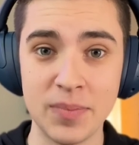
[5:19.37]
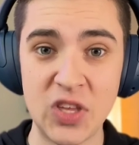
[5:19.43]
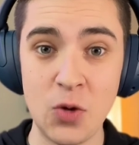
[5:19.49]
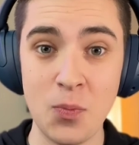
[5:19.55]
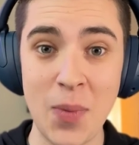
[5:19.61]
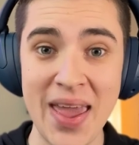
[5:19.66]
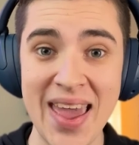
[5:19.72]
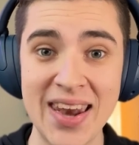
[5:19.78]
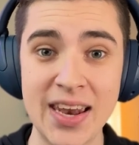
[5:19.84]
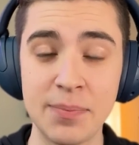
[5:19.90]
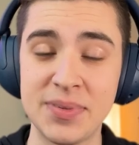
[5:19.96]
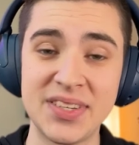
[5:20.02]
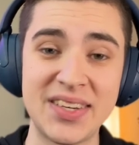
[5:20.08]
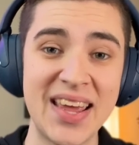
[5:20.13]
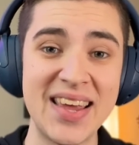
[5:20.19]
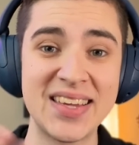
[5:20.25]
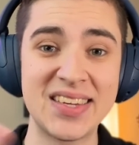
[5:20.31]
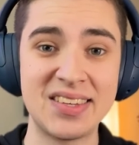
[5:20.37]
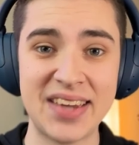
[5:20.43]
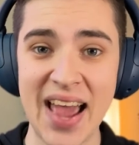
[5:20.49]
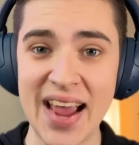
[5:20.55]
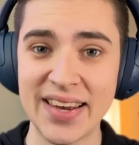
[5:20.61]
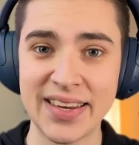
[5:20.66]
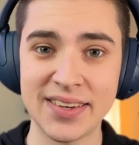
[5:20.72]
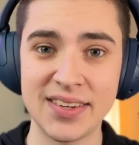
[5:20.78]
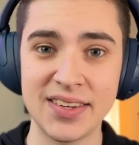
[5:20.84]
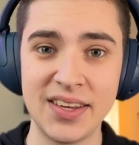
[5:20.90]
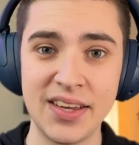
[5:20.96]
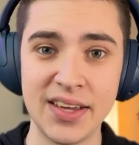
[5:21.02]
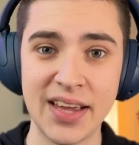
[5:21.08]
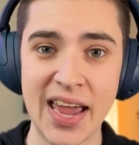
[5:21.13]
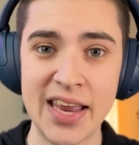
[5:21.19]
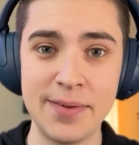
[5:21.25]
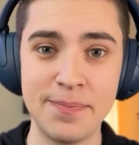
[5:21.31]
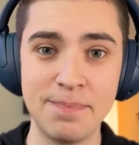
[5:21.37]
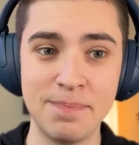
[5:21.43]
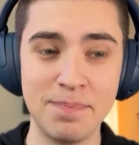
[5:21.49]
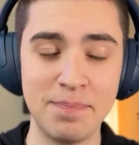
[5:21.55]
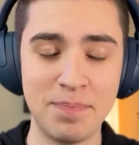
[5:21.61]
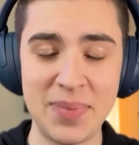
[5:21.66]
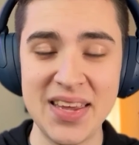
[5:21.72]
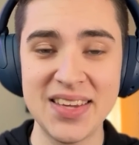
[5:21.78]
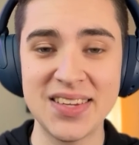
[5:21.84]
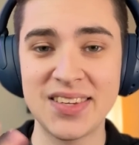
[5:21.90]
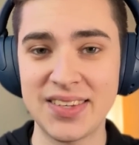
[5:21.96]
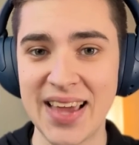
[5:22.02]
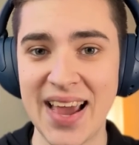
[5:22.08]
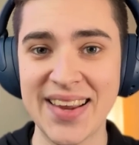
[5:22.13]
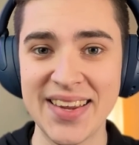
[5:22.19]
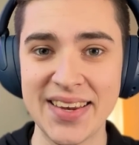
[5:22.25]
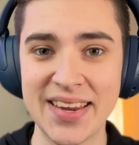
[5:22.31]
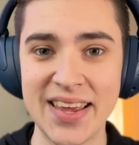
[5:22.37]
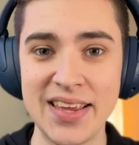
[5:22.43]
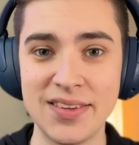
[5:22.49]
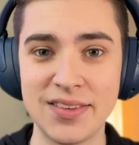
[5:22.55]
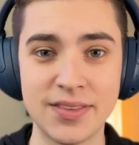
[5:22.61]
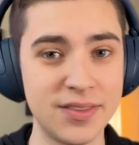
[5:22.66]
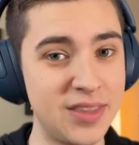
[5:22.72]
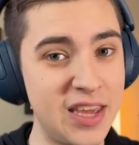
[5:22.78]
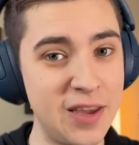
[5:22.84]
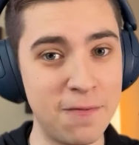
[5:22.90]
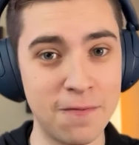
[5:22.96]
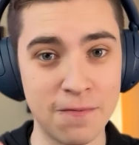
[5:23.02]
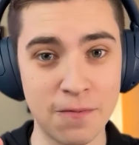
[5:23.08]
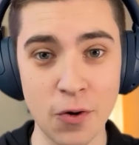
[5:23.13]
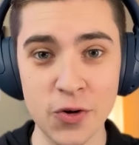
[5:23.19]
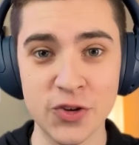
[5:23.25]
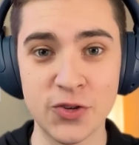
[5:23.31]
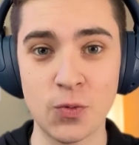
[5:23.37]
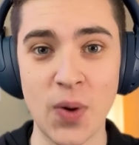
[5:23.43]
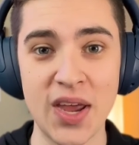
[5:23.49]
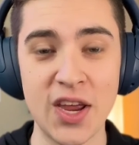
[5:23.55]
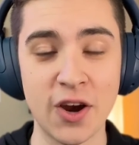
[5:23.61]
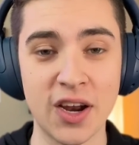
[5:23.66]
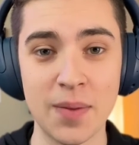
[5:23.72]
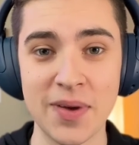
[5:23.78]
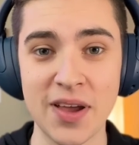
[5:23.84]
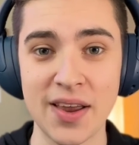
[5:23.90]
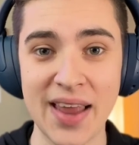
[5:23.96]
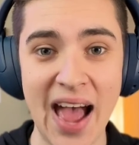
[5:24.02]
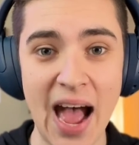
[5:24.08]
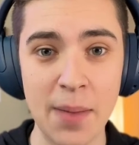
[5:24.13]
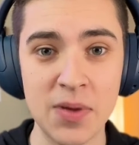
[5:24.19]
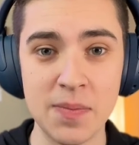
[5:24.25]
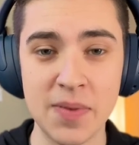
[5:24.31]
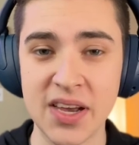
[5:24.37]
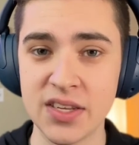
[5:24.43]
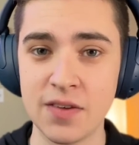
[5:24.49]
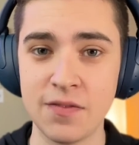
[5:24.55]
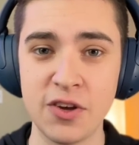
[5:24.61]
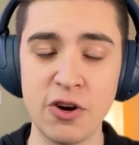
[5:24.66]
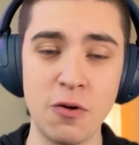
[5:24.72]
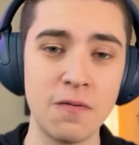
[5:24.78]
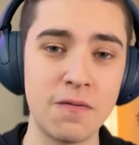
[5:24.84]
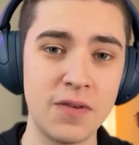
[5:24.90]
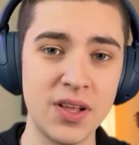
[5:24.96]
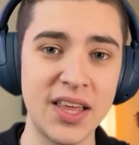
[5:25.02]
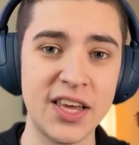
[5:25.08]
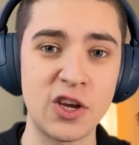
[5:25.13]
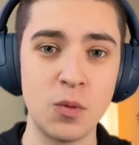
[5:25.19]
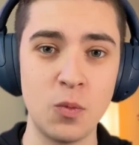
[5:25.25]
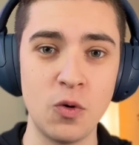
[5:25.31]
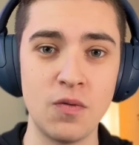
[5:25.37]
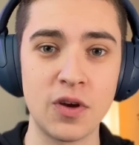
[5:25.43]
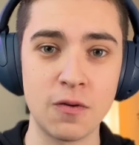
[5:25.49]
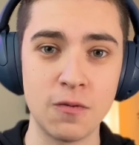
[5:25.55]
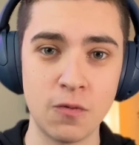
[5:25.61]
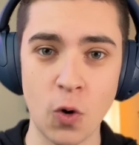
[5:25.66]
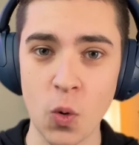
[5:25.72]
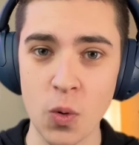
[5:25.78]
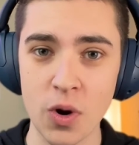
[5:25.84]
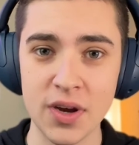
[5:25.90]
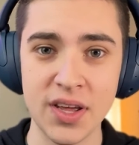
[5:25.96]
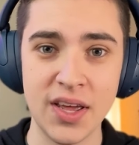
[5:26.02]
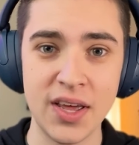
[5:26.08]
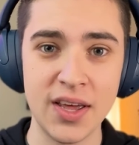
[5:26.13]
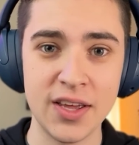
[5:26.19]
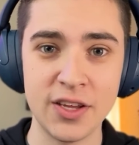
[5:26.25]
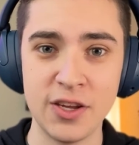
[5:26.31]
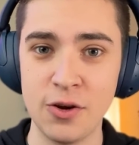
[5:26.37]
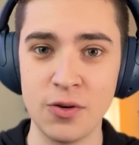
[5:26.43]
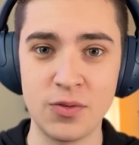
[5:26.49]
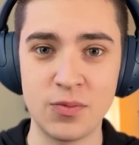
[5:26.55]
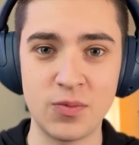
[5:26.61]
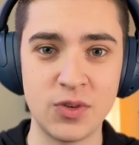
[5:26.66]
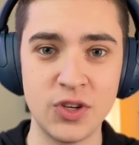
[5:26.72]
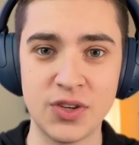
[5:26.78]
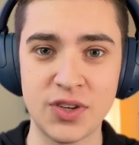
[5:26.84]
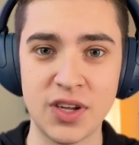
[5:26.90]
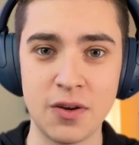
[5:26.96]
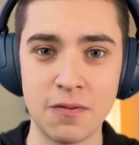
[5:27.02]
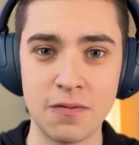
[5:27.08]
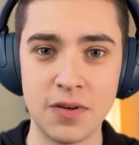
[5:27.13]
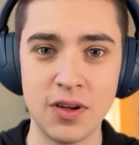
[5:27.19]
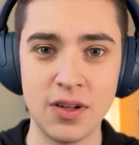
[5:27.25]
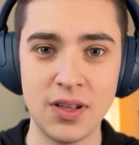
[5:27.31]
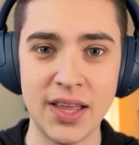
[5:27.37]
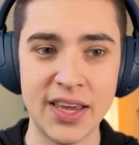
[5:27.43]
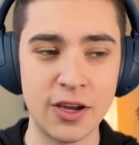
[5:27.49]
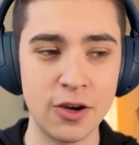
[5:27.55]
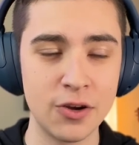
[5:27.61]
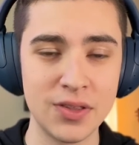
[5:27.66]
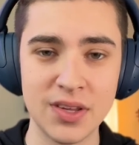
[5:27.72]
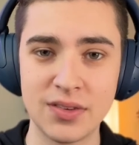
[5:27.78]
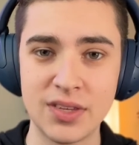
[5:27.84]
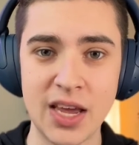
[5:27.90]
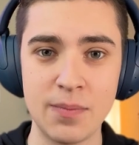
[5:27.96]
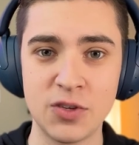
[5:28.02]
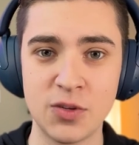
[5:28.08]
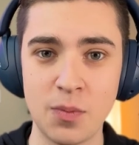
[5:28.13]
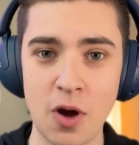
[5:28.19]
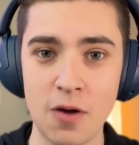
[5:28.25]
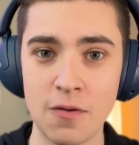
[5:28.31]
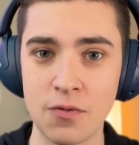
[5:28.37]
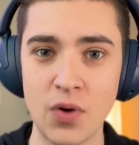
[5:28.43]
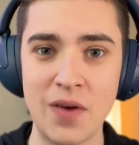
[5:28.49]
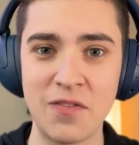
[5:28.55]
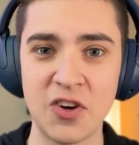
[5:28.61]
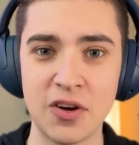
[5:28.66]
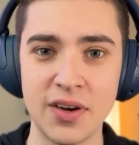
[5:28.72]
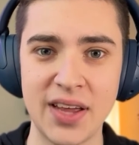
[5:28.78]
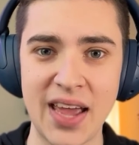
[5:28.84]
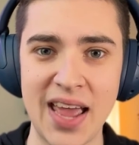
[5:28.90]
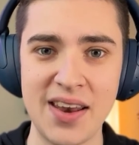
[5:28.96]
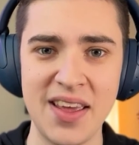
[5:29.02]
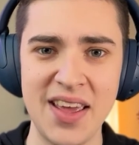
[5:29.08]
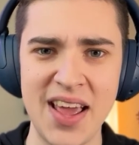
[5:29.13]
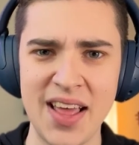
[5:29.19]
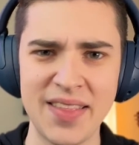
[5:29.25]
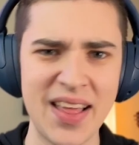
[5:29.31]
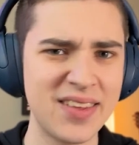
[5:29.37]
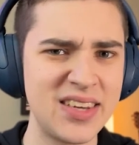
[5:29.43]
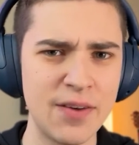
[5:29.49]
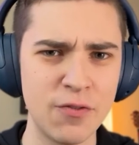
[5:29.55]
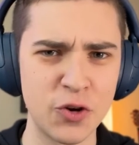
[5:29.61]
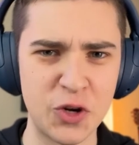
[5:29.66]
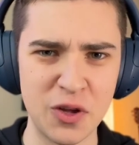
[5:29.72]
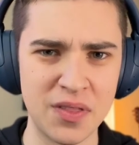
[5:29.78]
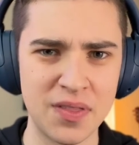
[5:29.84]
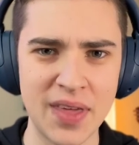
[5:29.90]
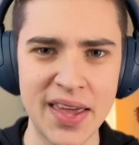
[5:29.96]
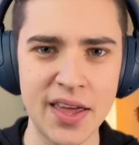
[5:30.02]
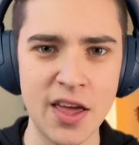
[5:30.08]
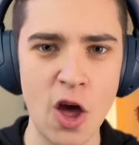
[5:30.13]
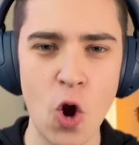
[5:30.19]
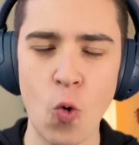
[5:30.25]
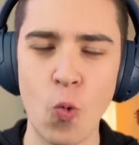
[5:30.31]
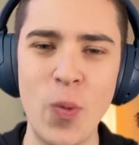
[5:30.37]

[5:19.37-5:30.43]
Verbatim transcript: You may end up staying stagnant. And being stagnant is the first way you're gonna be unhappy because if you don't feel like you're moving forward, you're just gonna feel like you're in the same spot forever. And that's never a good thing.